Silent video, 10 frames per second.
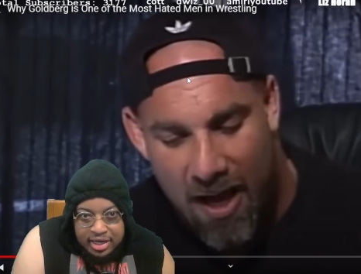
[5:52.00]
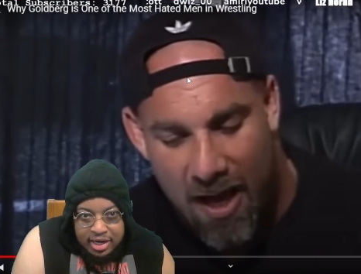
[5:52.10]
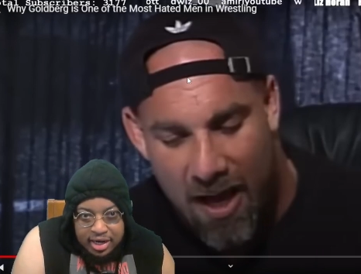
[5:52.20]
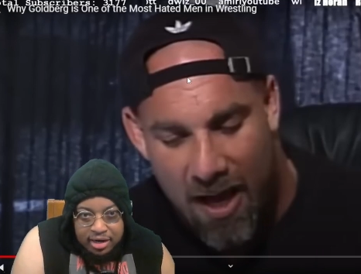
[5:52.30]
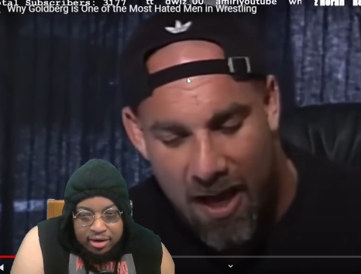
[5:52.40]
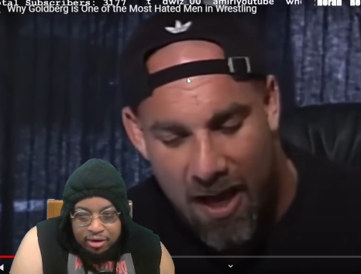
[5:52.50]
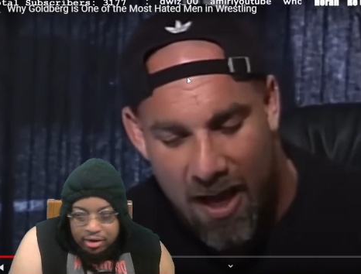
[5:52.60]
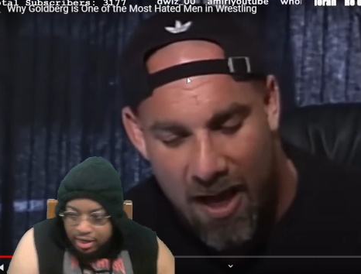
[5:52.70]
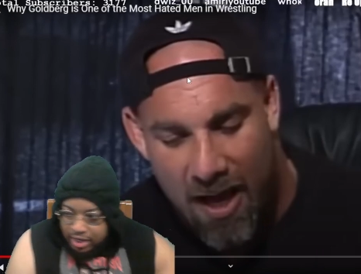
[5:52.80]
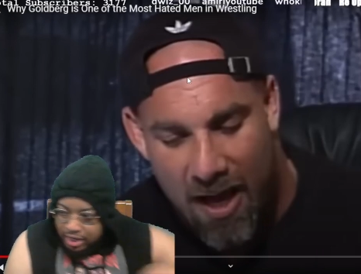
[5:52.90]
Speaker 1: here,
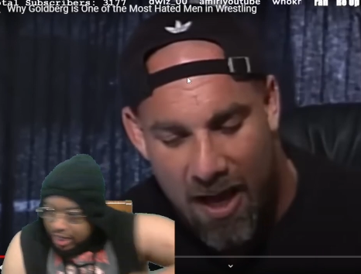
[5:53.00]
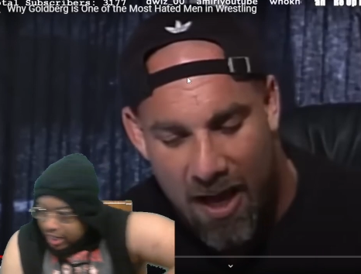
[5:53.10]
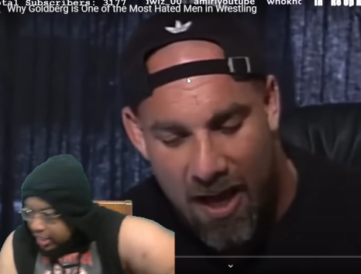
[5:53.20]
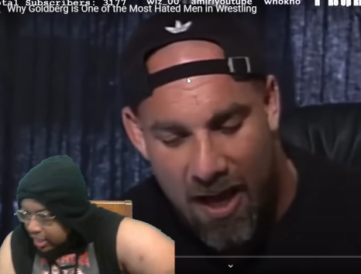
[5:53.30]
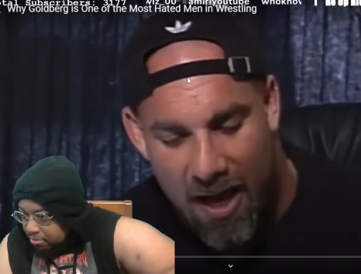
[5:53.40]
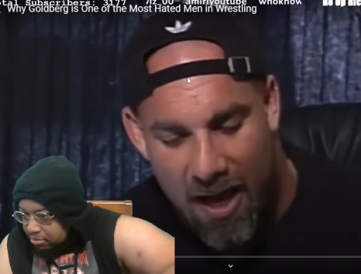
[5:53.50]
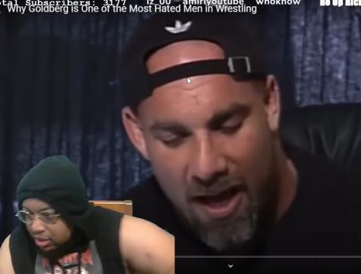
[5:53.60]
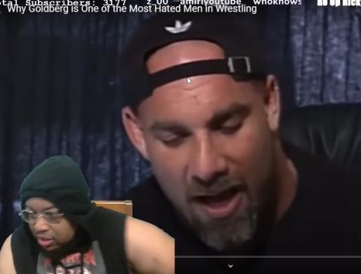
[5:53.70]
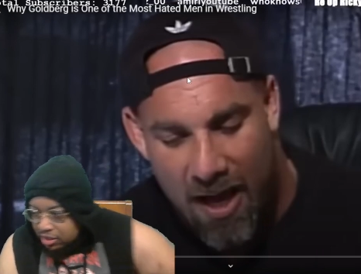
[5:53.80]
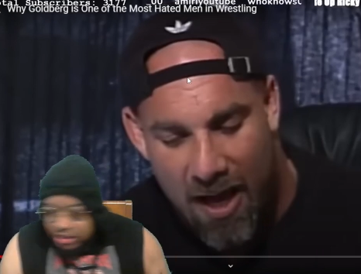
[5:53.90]
a hip
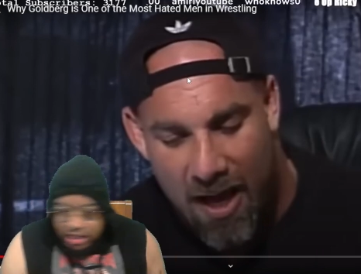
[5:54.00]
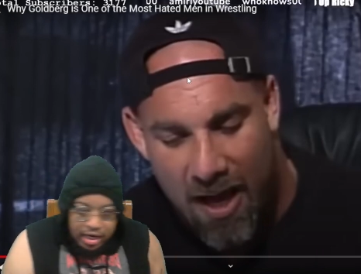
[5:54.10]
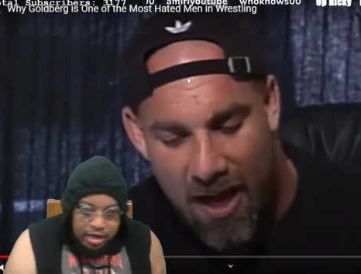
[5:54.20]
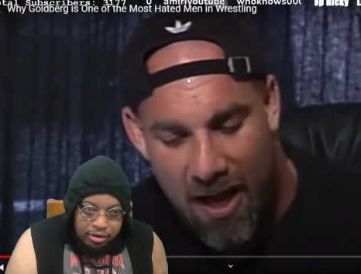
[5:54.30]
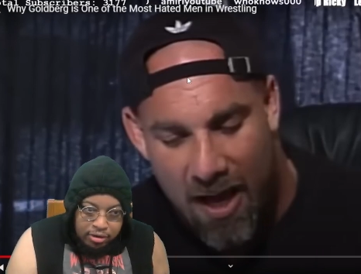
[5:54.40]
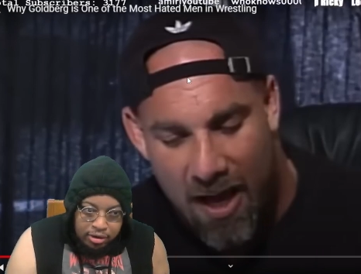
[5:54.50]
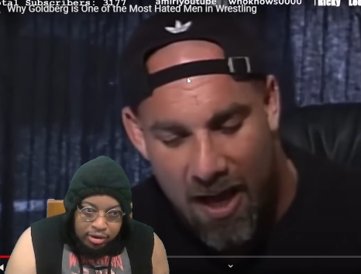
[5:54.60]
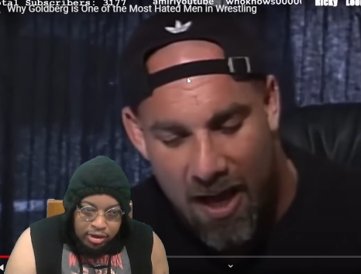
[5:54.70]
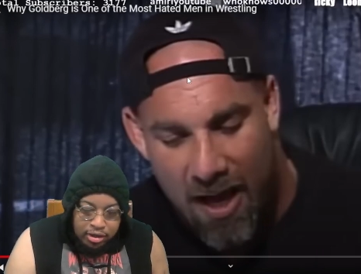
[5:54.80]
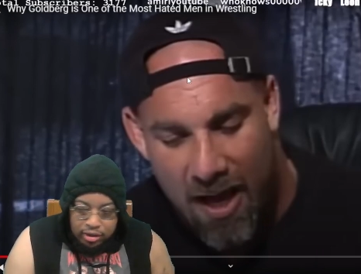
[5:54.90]
toss here,
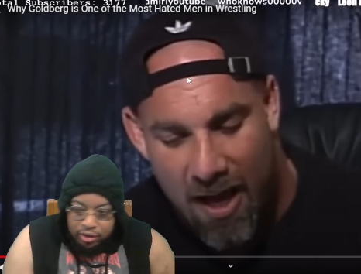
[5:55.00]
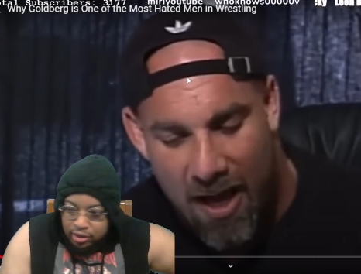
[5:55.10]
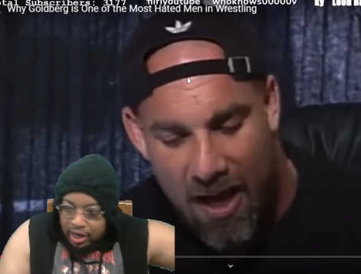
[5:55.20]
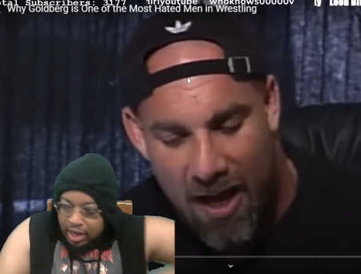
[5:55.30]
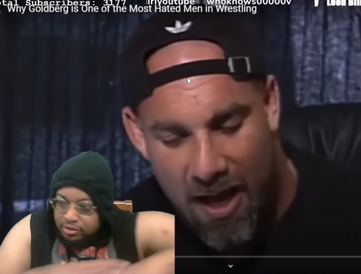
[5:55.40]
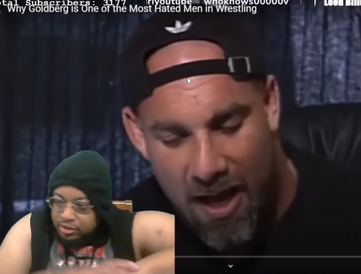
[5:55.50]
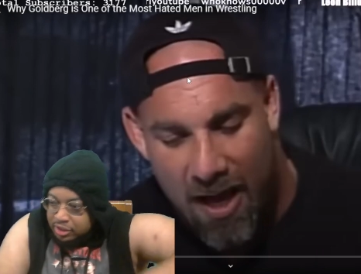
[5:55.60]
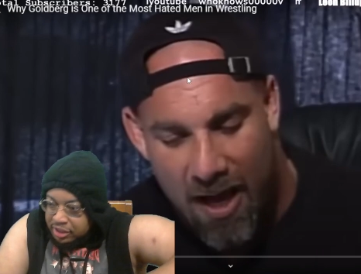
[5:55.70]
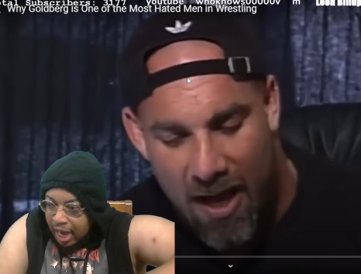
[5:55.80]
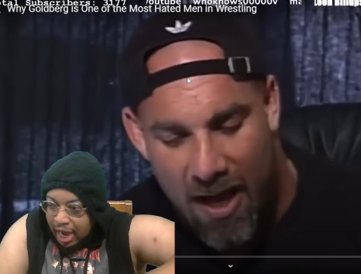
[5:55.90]
learn how to
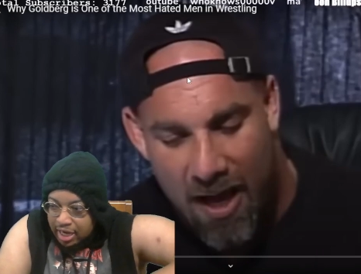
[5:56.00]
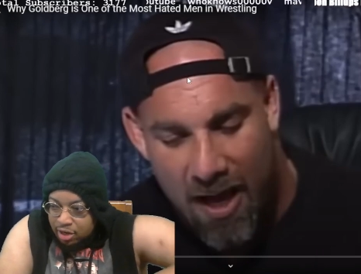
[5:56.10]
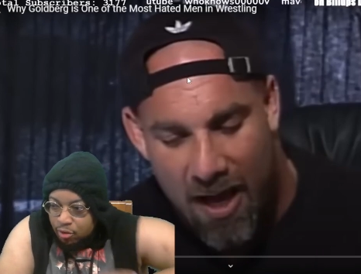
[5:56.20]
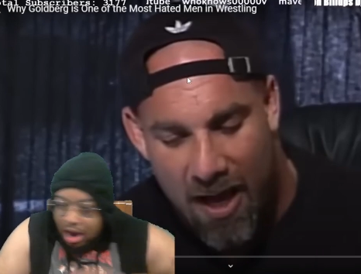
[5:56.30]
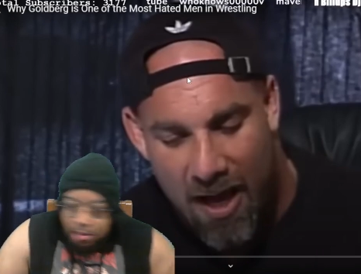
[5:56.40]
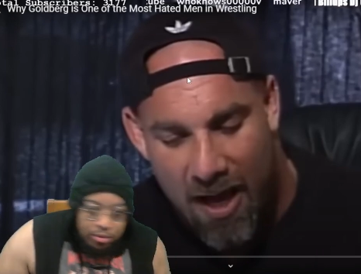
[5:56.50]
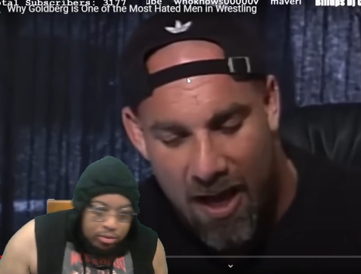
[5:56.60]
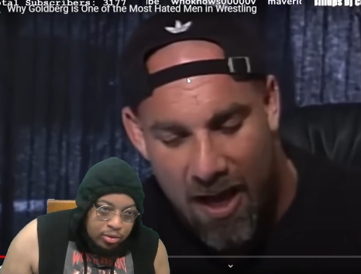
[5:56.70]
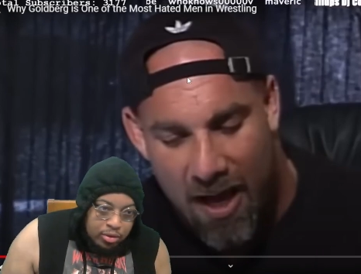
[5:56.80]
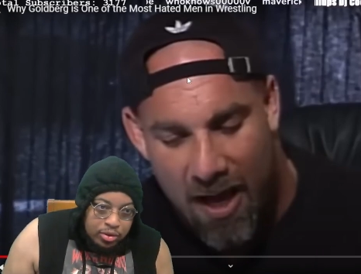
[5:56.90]
chain grapple,
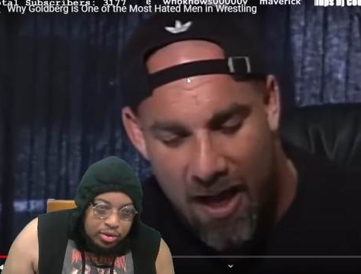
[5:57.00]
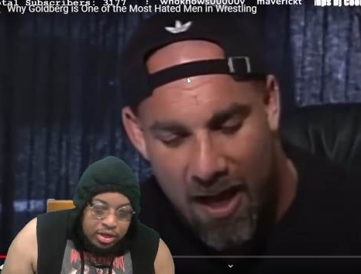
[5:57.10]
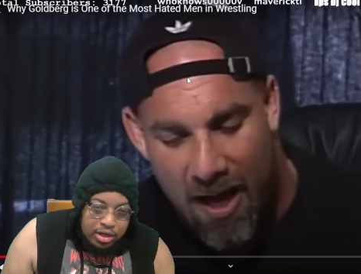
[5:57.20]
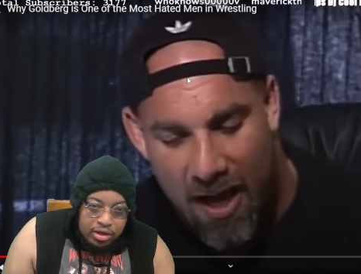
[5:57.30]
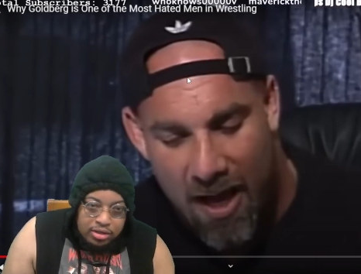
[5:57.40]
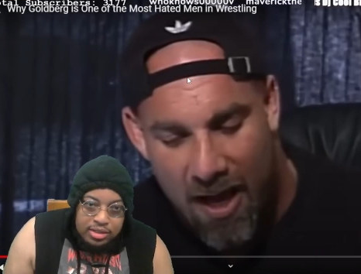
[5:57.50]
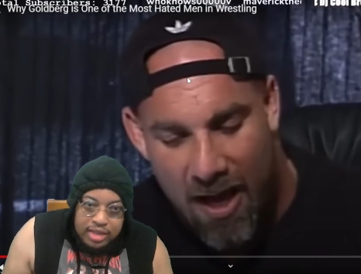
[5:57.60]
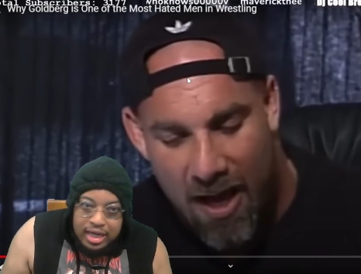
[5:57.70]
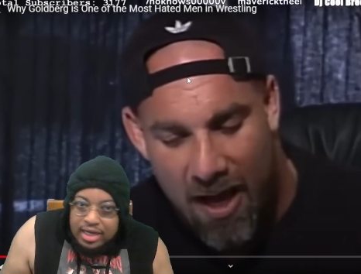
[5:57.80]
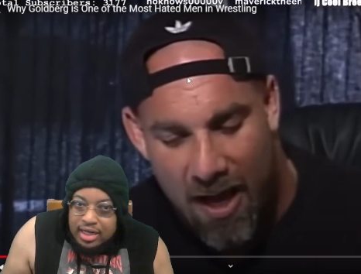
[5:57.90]
you know what I'm
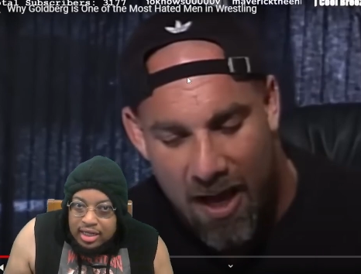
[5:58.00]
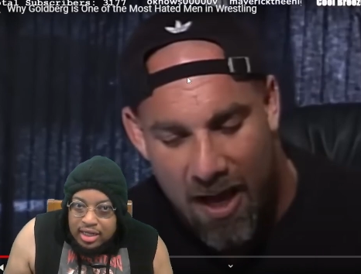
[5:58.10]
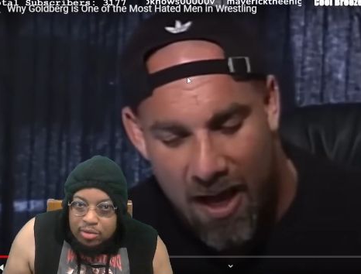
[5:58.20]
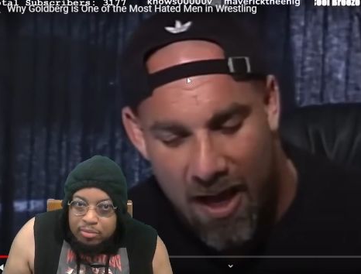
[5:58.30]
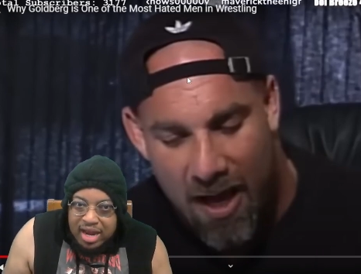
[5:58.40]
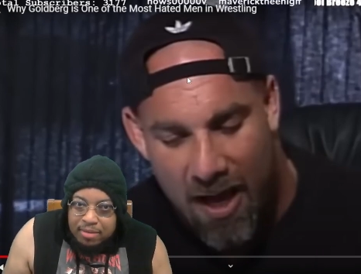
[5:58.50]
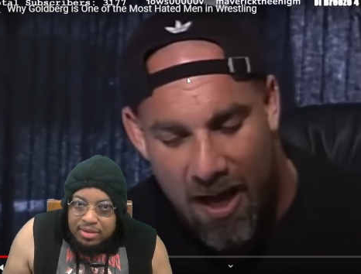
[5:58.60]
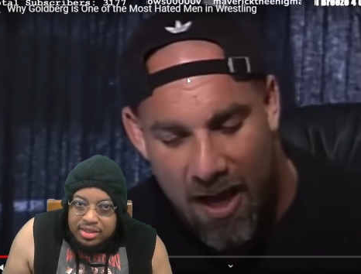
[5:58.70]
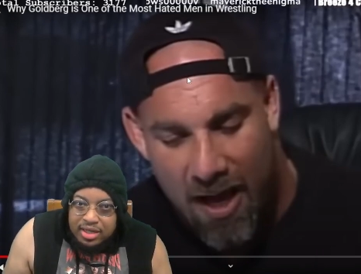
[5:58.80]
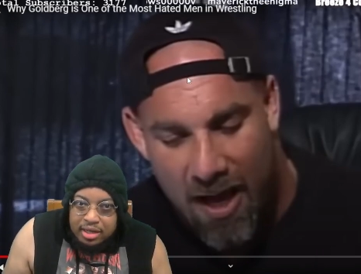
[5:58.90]
saying, the little baby
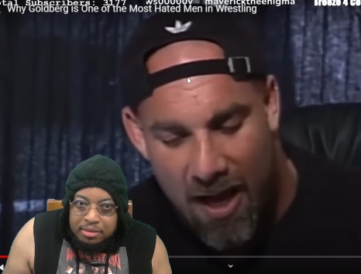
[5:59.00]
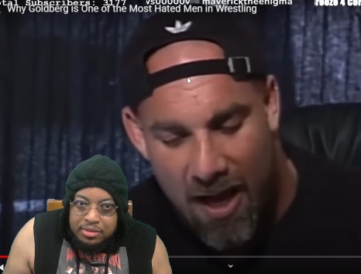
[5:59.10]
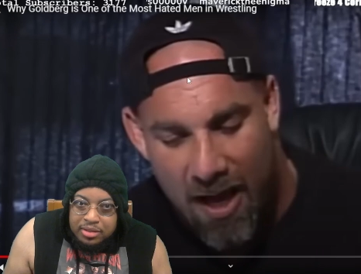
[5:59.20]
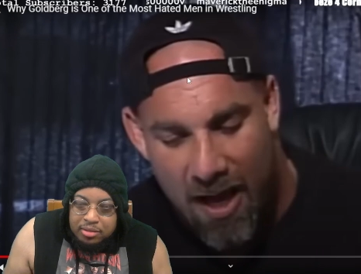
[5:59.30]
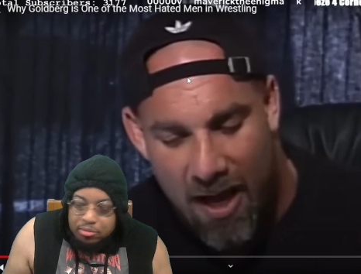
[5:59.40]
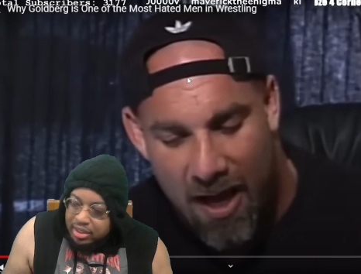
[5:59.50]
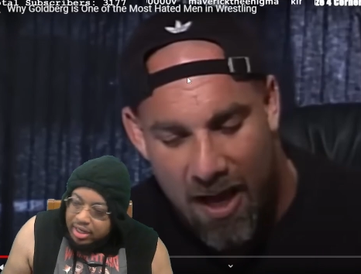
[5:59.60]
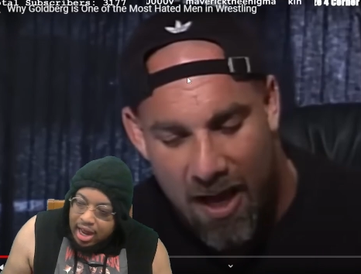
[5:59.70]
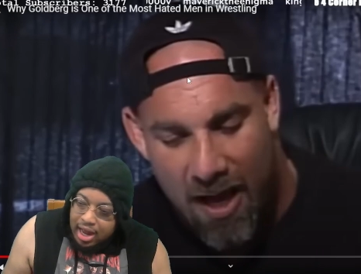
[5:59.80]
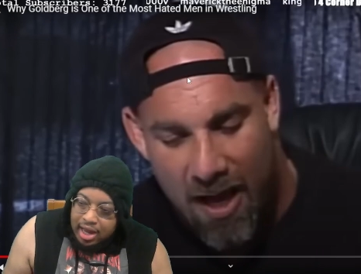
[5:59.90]
steps. But
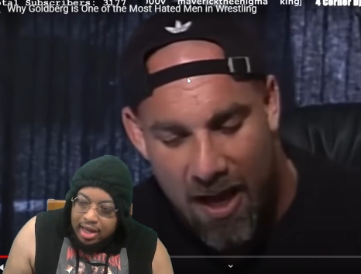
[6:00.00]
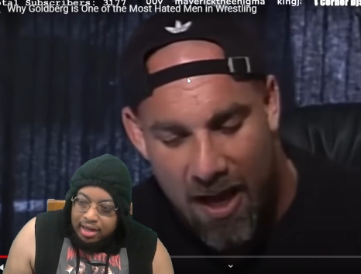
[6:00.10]
nah,